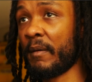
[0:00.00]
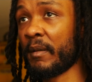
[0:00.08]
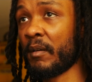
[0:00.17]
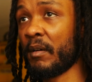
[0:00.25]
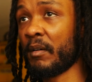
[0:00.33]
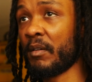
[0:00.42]

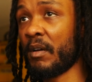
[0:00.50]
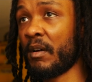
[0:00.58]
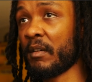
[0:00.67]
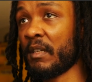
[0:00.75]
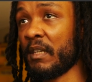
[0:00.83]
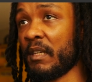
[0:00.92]
Hold the Alt
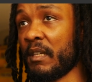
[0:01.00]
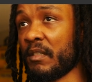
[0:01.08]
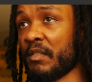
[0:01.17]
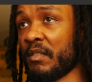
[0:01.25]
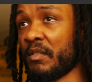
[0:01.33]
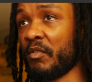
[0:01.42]
key and
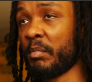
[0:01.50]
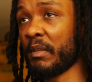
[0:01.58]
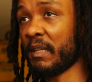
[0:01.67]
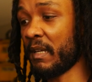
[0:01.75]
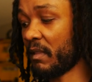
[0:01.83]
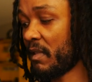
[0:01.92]
just
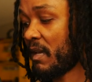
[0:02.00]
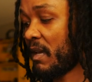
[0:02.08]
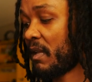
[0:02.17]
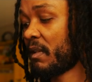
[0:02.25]
duplicate that.